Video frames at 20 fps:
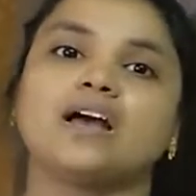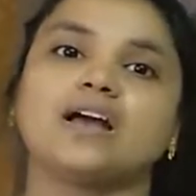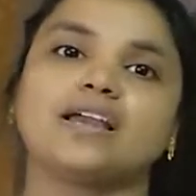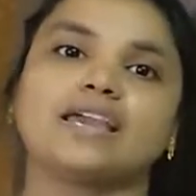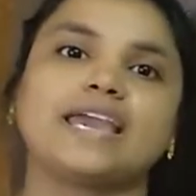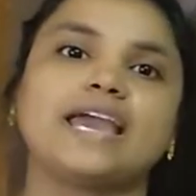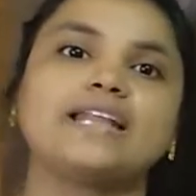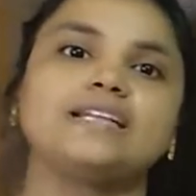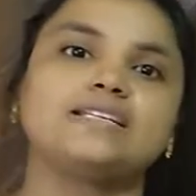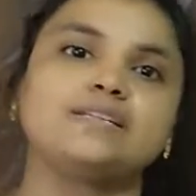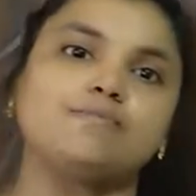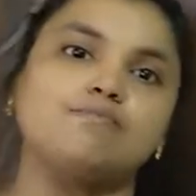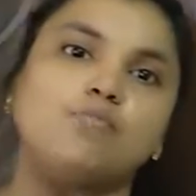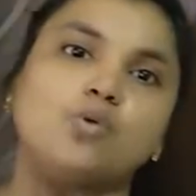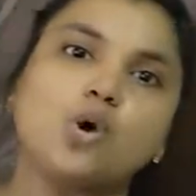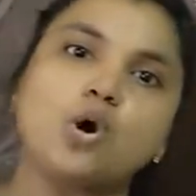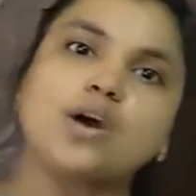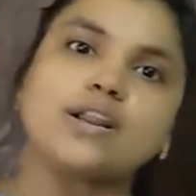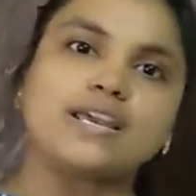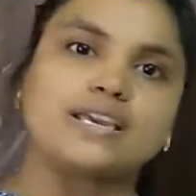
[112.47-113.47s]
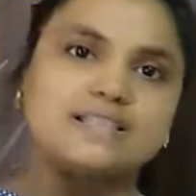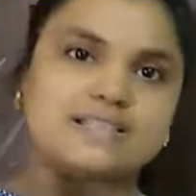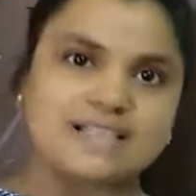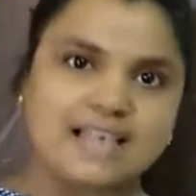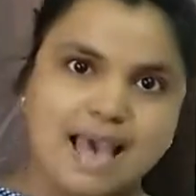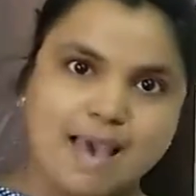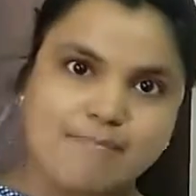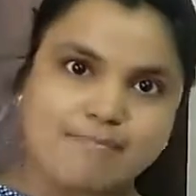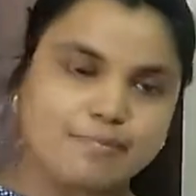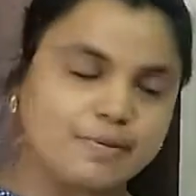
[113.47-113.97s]
get more
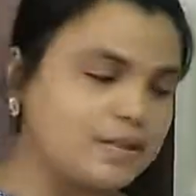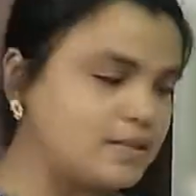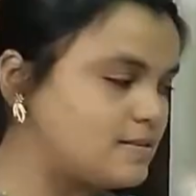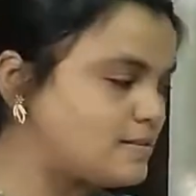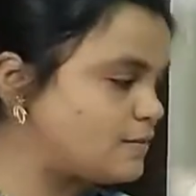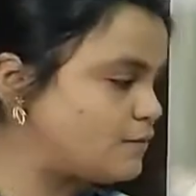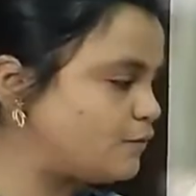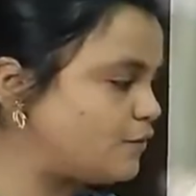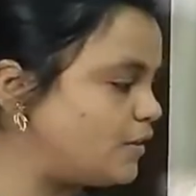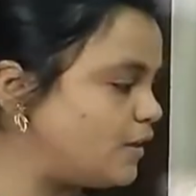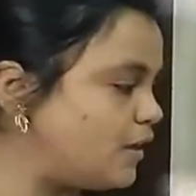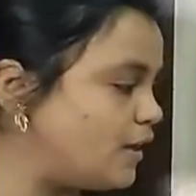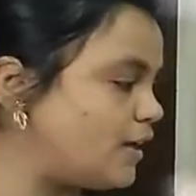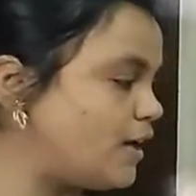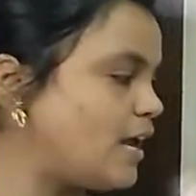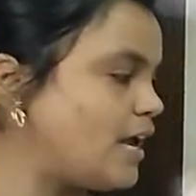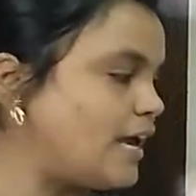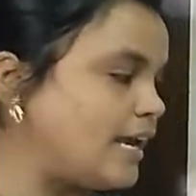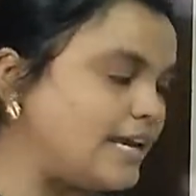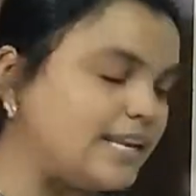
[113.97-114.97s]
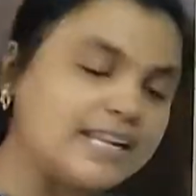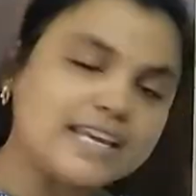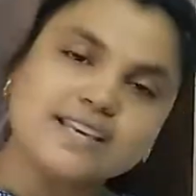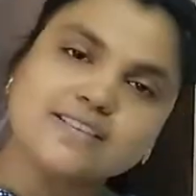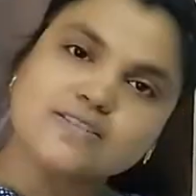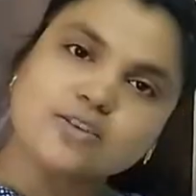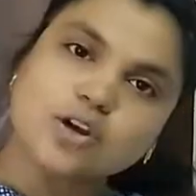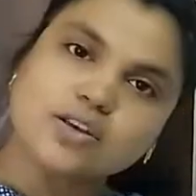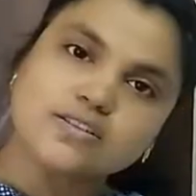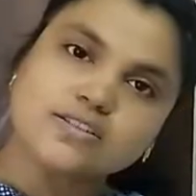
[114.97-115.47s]
examples for
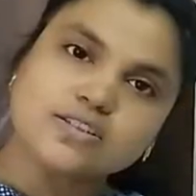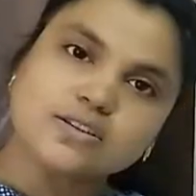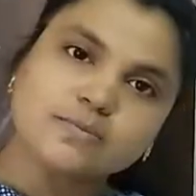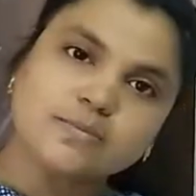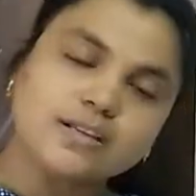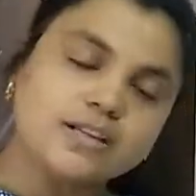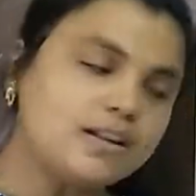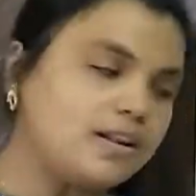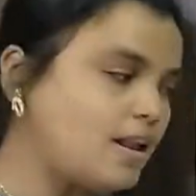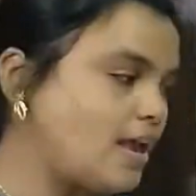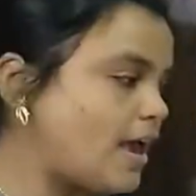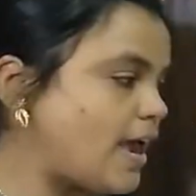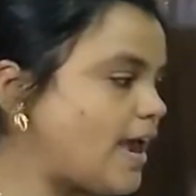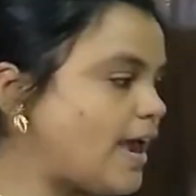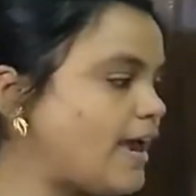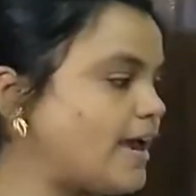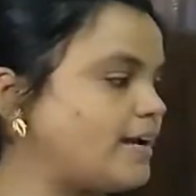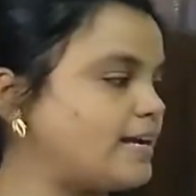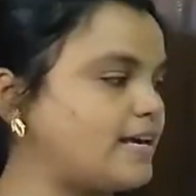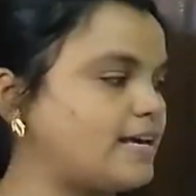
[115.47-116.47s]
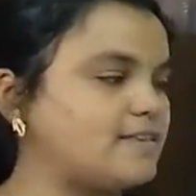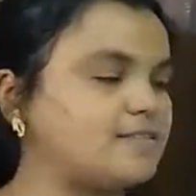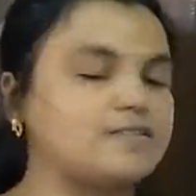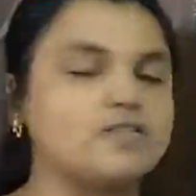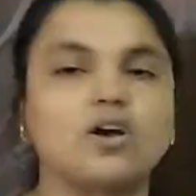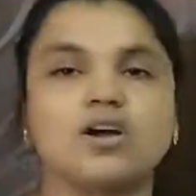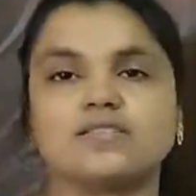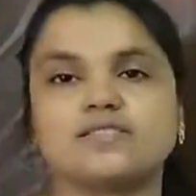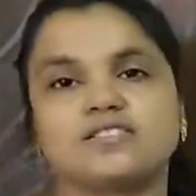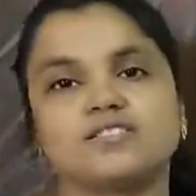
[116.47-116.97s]
inexhaustible and
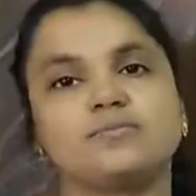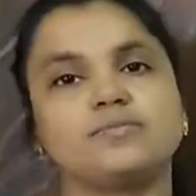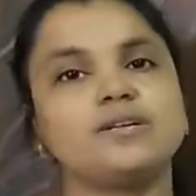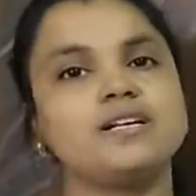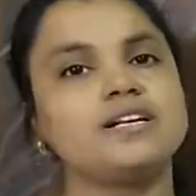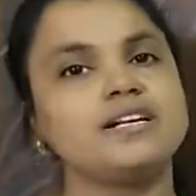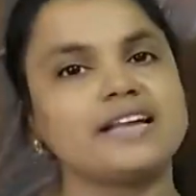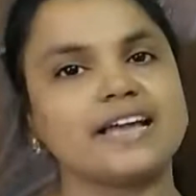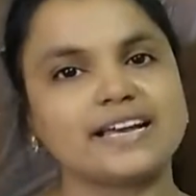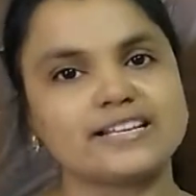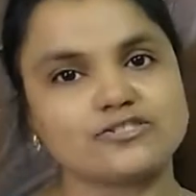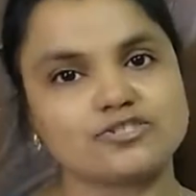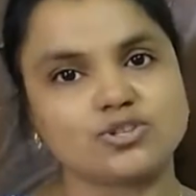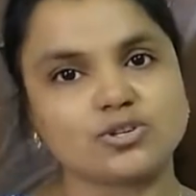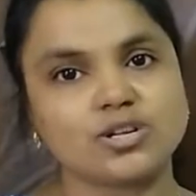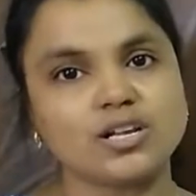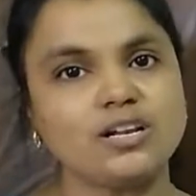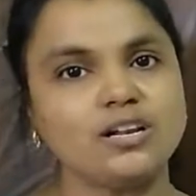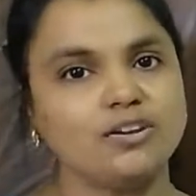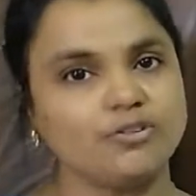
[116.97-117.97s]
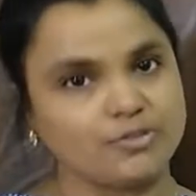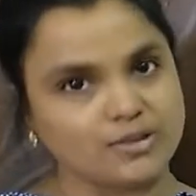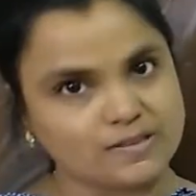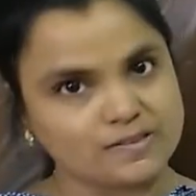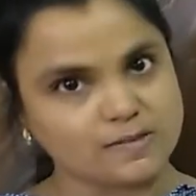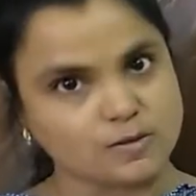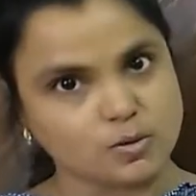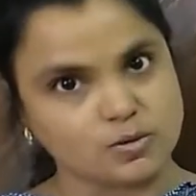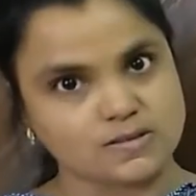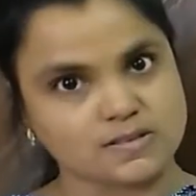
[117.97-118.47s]
exhaustible natural
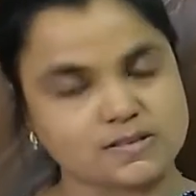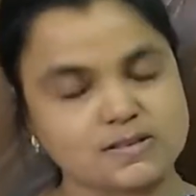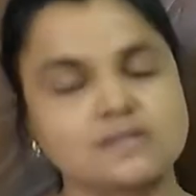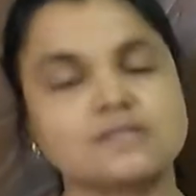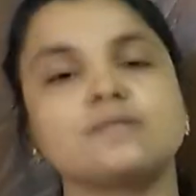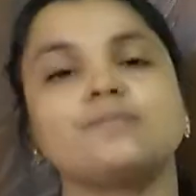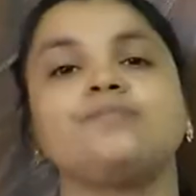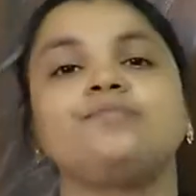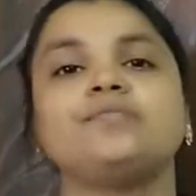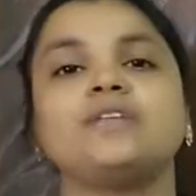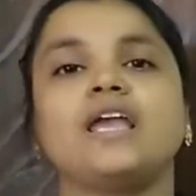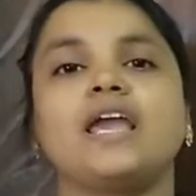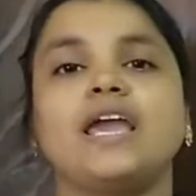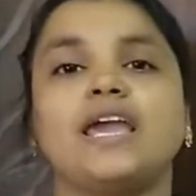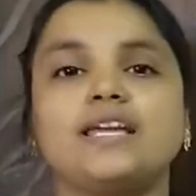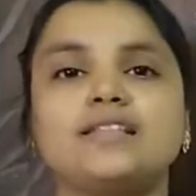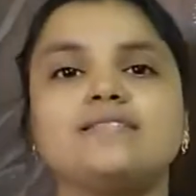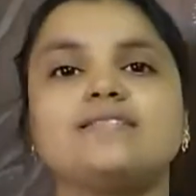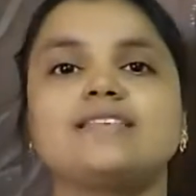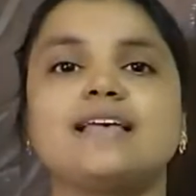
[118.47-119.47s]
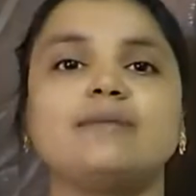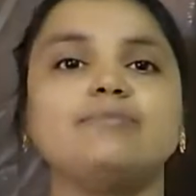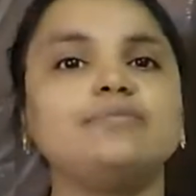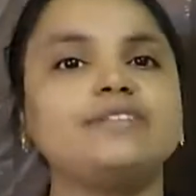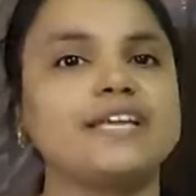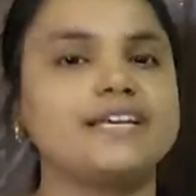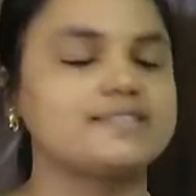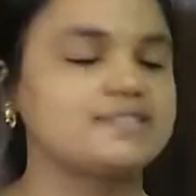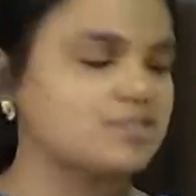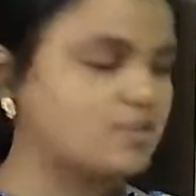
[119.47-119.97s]
resources. In some
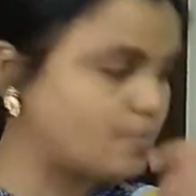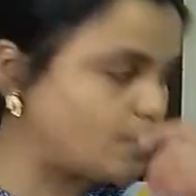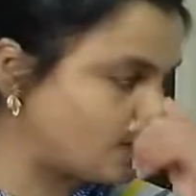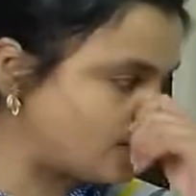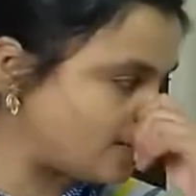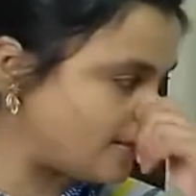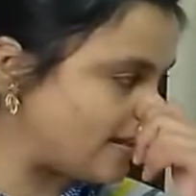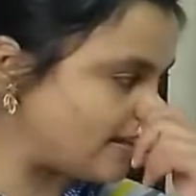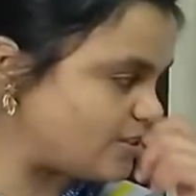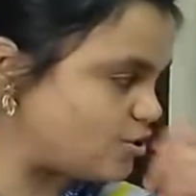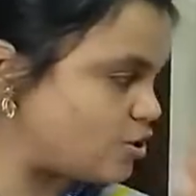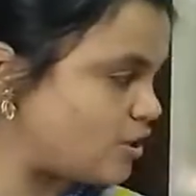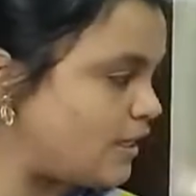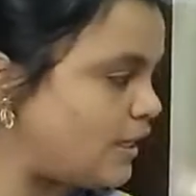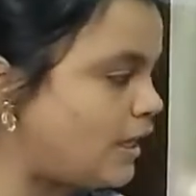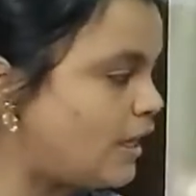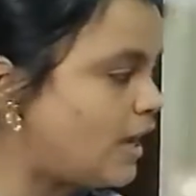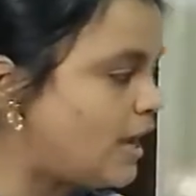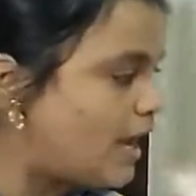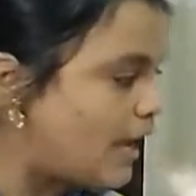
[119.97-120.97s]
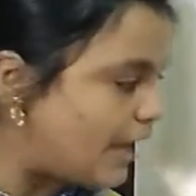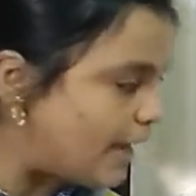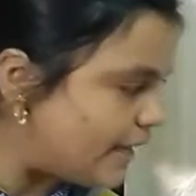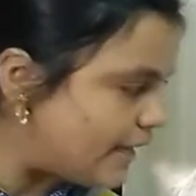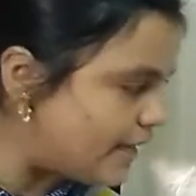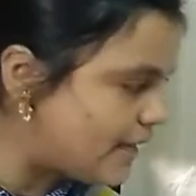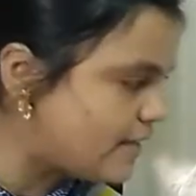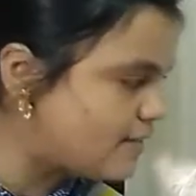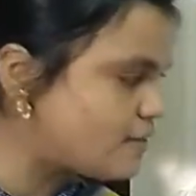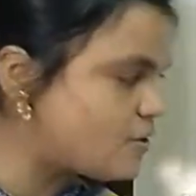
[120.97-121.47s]
textbooks, actually,
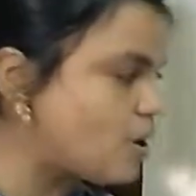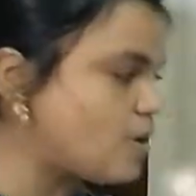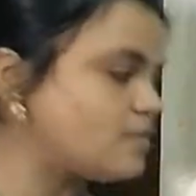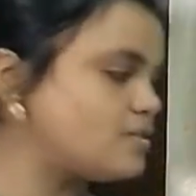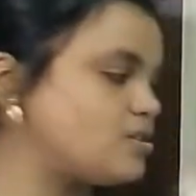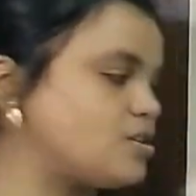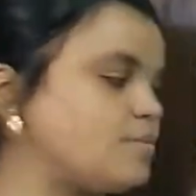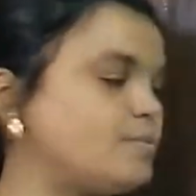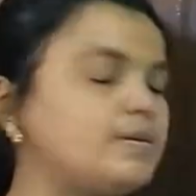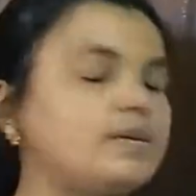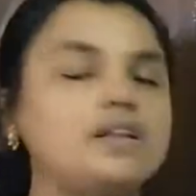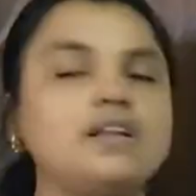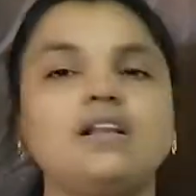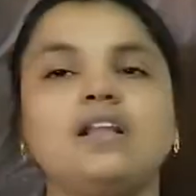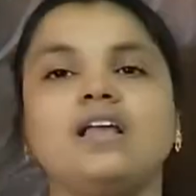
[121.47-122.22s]
inexhaustible